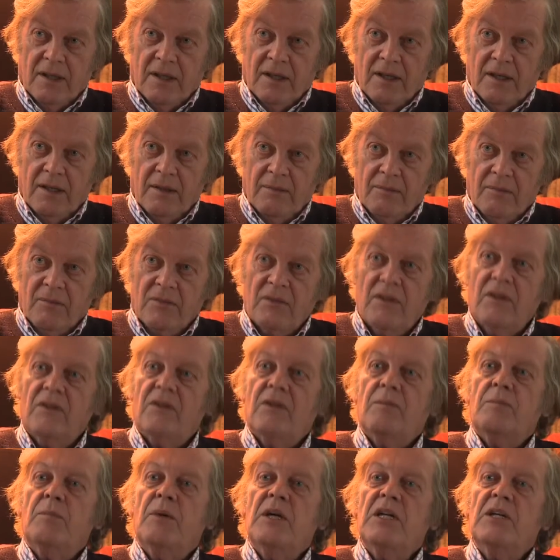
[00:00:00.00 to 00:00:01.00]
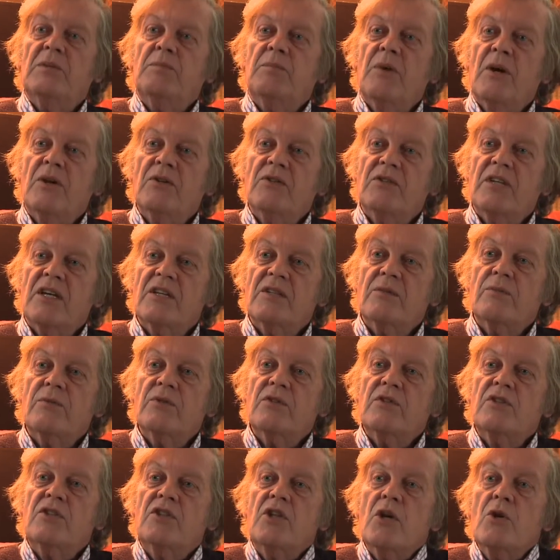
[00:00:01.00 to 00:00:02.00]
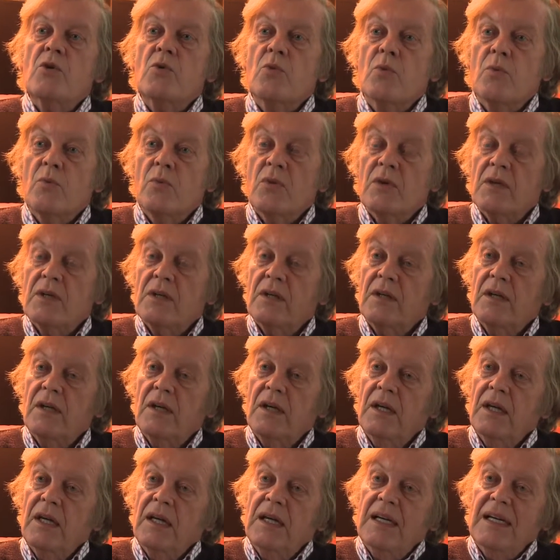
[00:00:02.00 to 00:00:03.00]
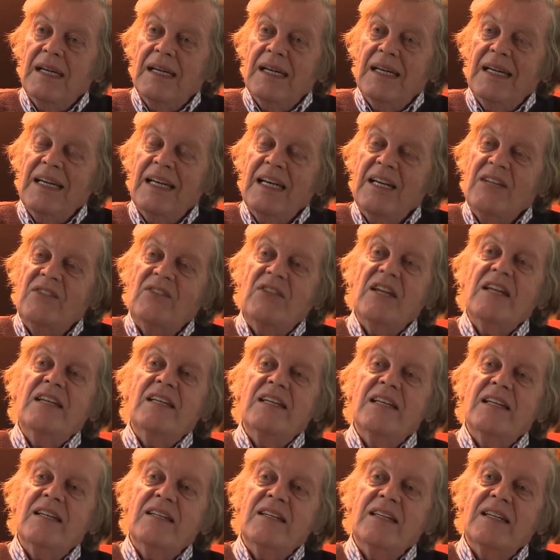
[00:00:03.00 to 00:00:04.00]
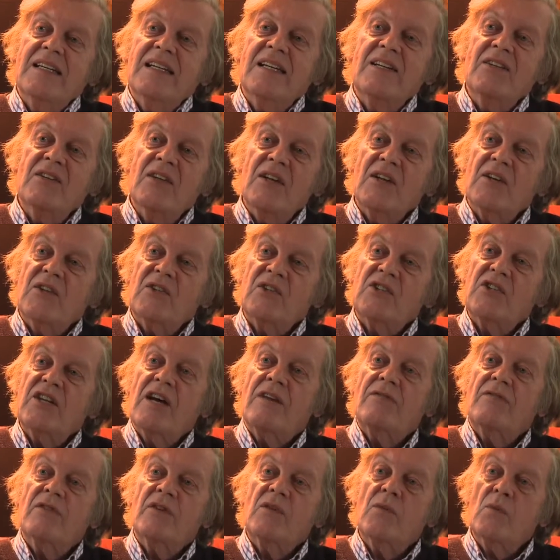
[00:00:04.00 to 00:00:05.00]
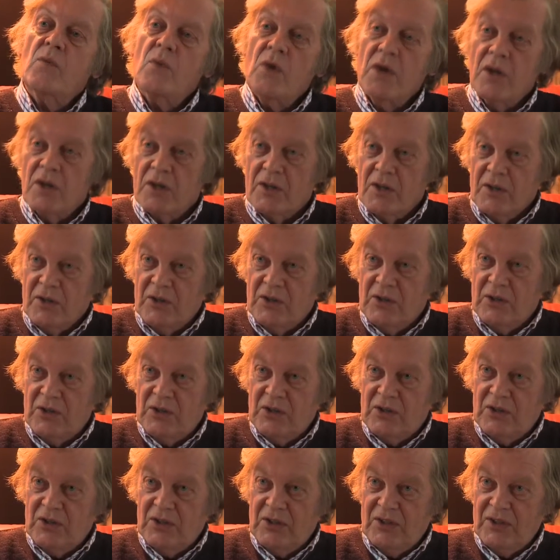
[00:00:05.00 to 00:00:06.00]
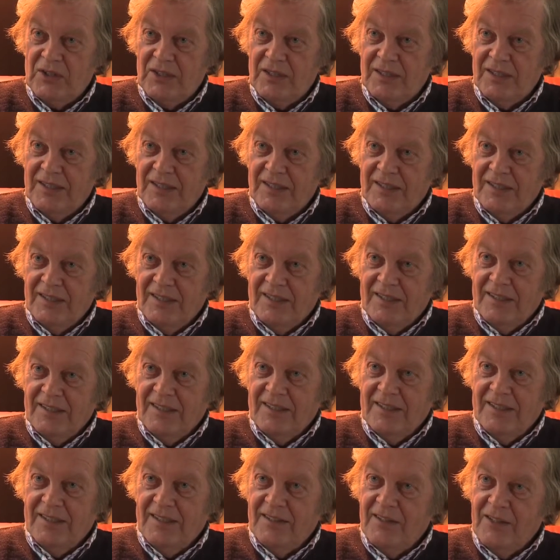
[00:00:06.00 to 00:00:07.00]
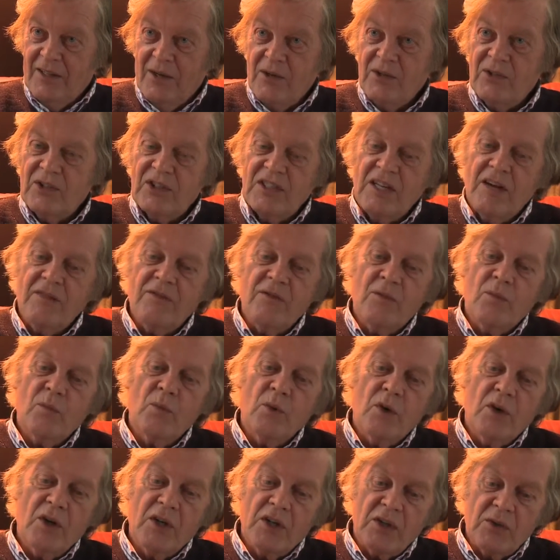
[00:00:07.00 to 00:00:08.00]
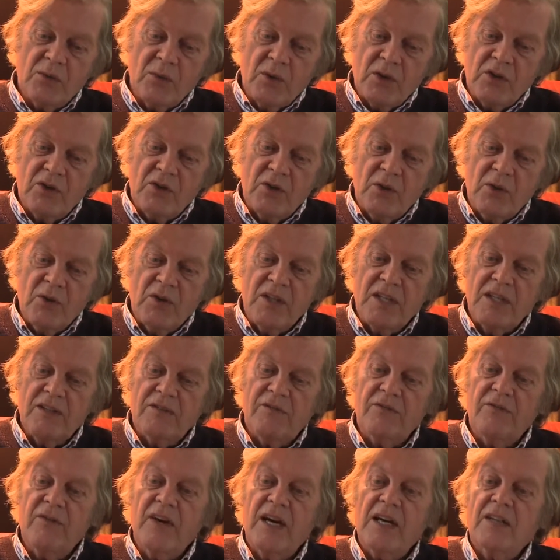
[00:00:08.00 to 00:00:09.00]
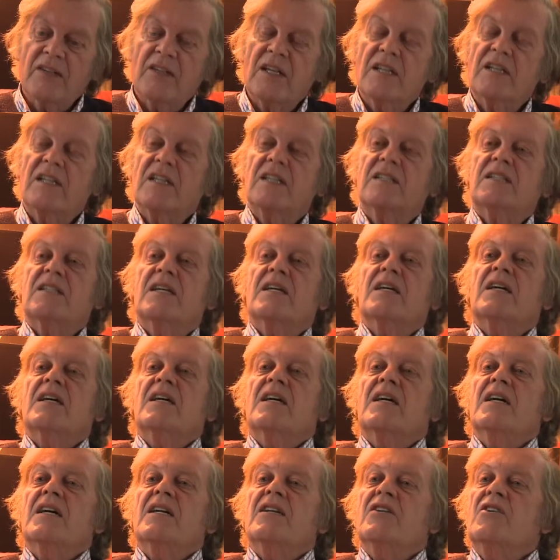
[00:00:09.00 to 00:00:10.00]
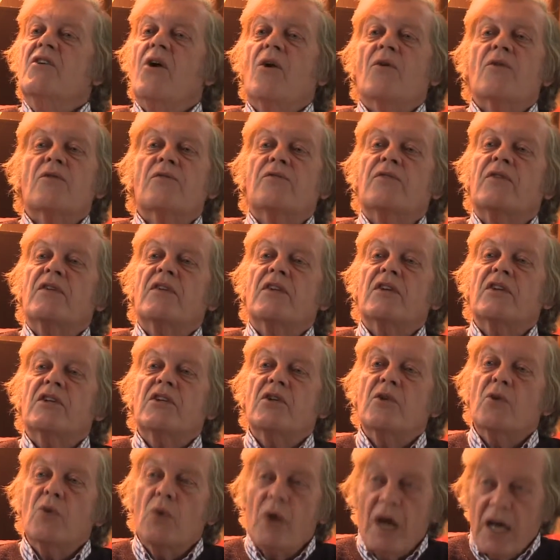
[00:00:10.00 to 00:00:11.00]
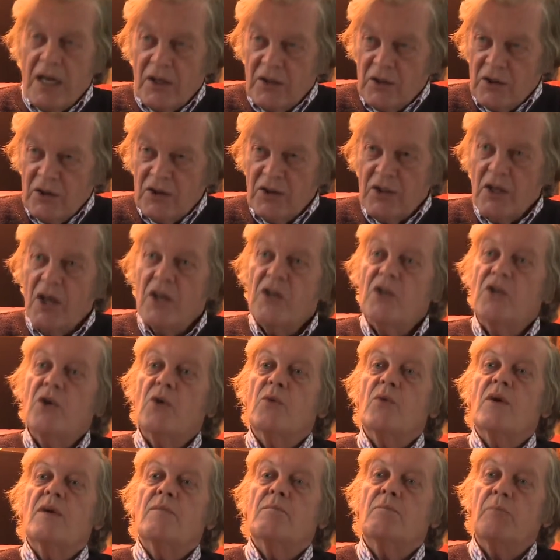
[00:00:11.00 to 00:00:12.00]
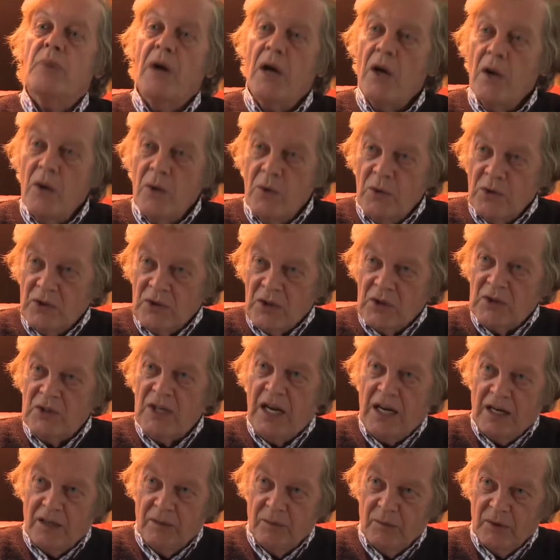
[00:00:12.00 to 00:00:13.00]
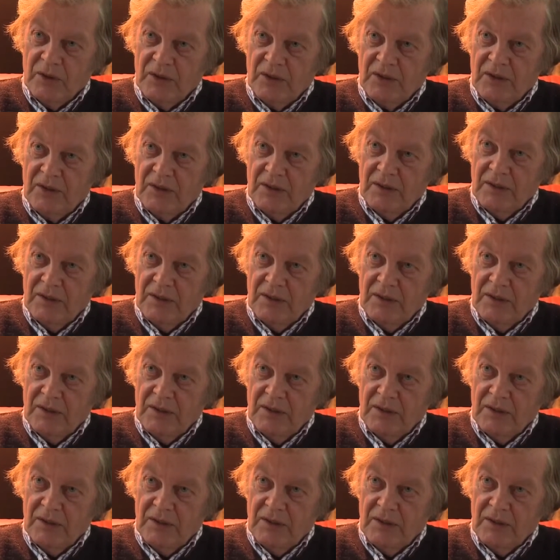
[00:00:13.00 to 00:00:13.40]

that the peace process was doomed. He did it in 7 words. And those 7 words were to the effect, it is not for the US to impose a settlement.